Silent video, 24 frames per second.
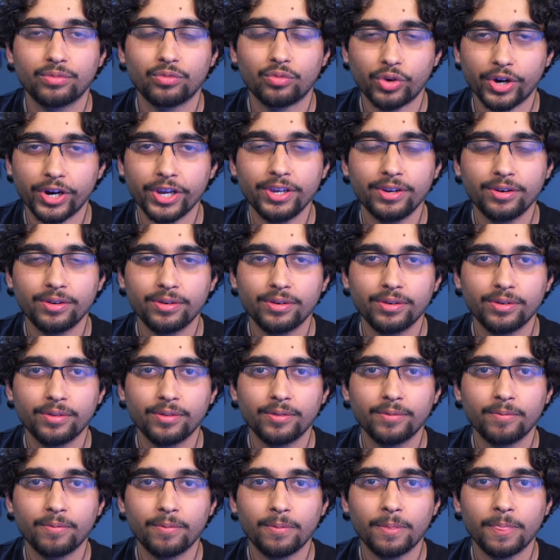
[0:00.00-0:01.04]
right?
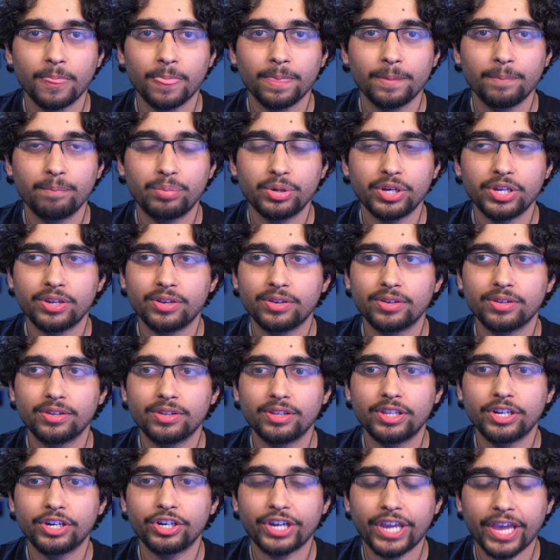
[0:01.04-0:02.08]
But
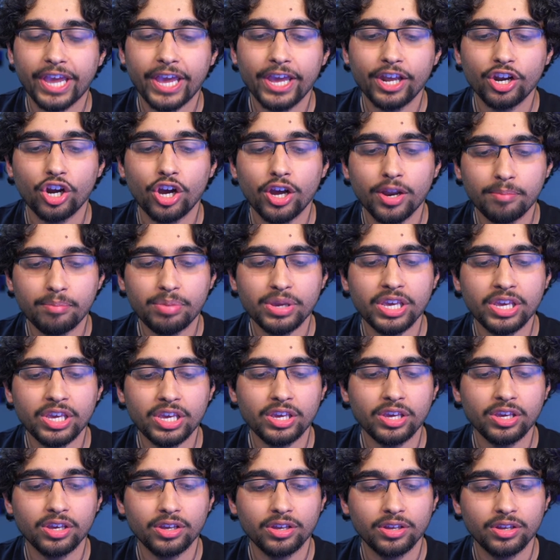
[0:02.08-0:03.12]
there cannot
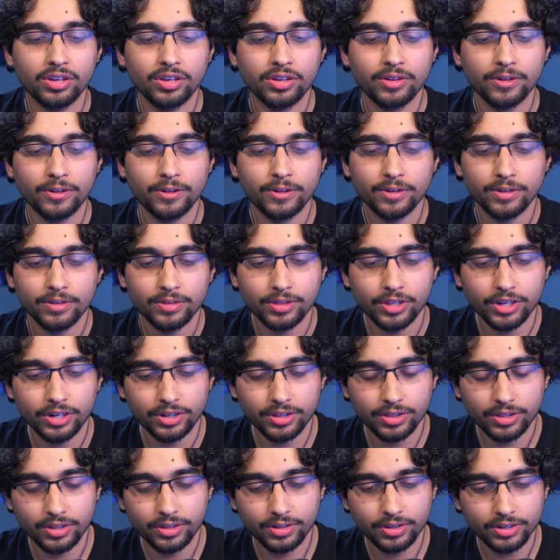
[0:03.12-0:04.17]
be,
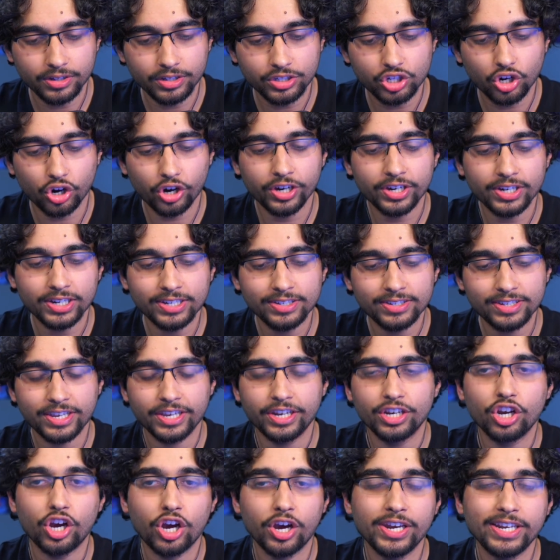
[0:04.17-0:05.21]
darkness
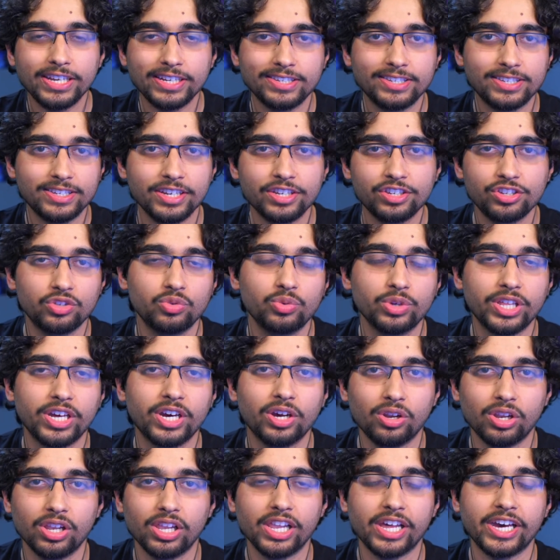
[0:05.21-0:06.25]
cannot exist
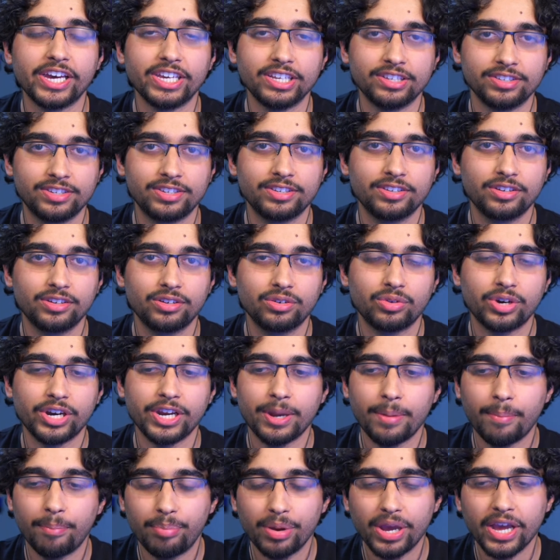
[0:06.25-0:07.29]
without light,
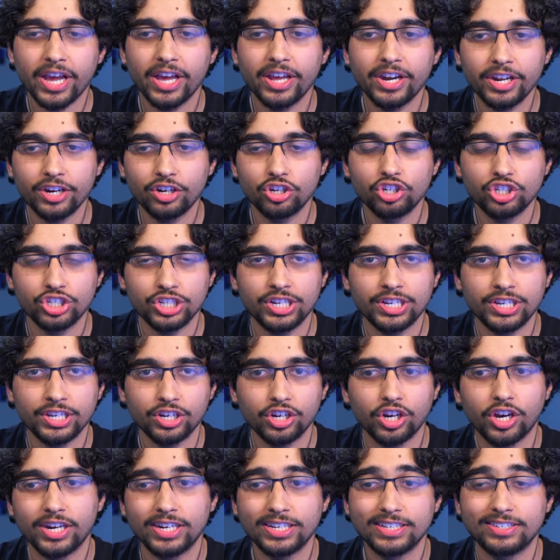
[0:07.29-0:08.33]
right? Bad energy
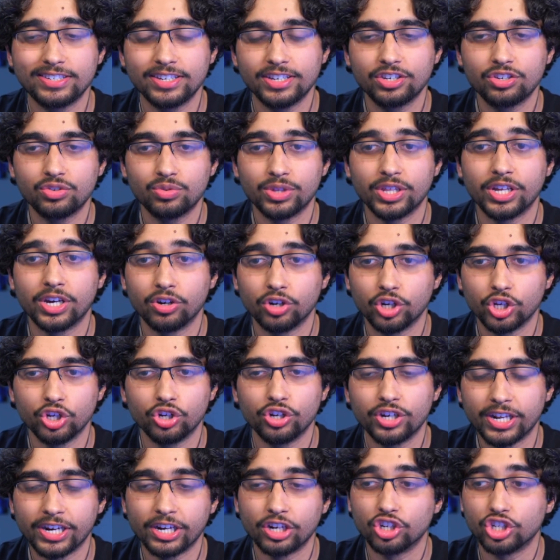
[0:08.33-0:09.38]
cannot exist without
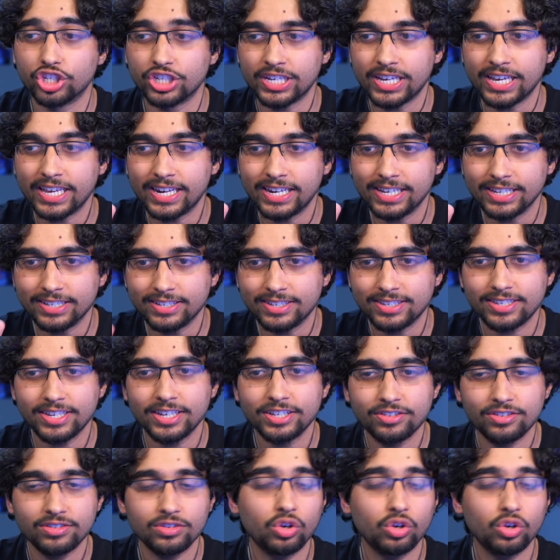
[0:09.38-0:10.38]
good energy. It exists